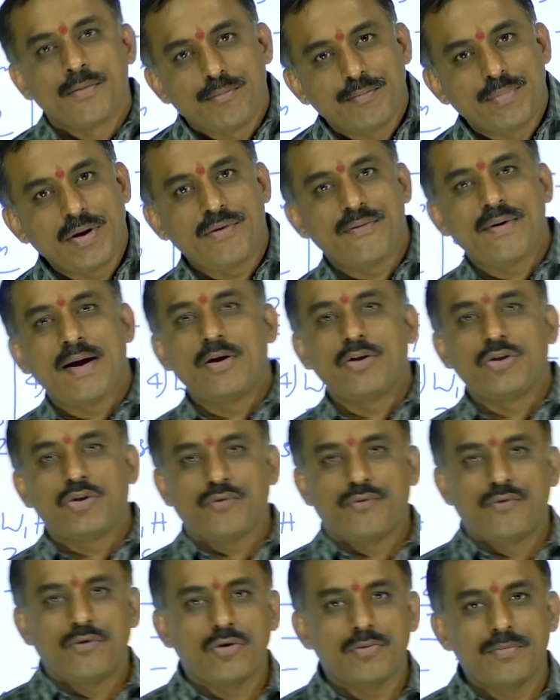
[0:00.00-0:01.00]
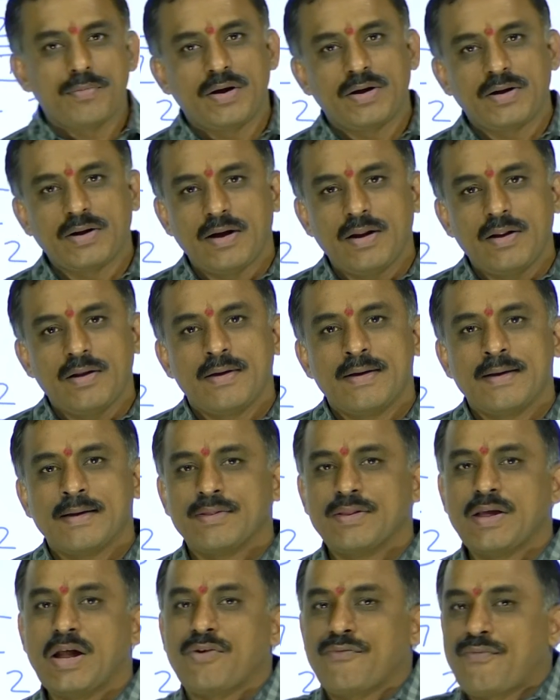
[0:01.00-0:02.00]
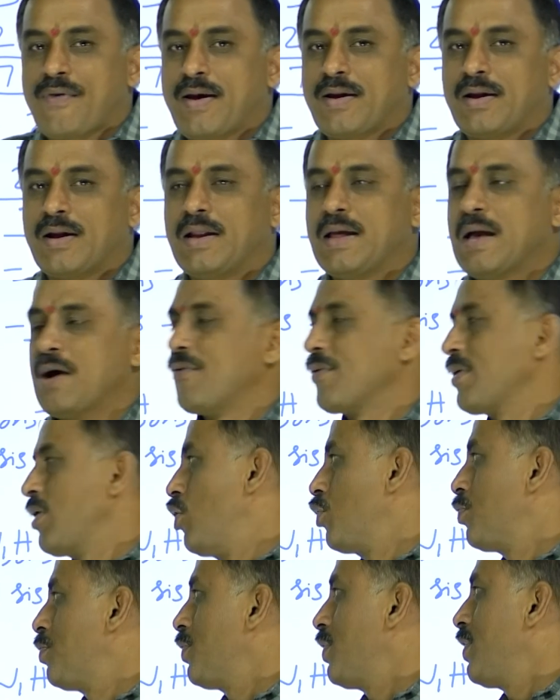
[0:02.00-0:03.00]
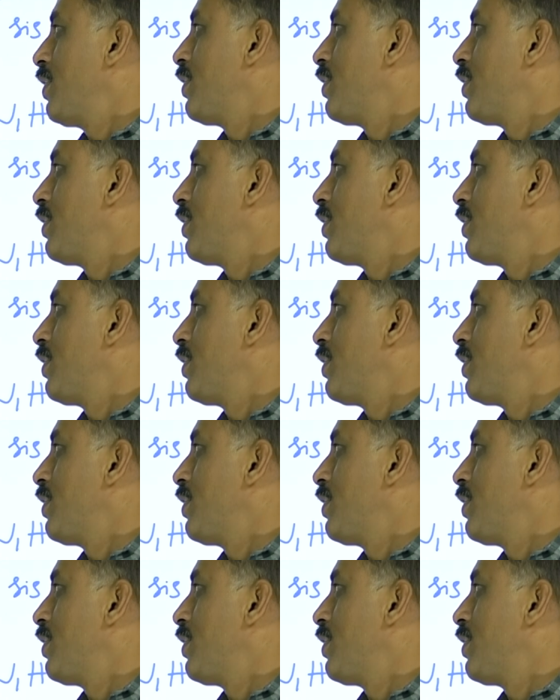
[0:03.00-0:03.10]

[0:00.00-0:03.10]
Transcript: B value is 4 meter, then finally our output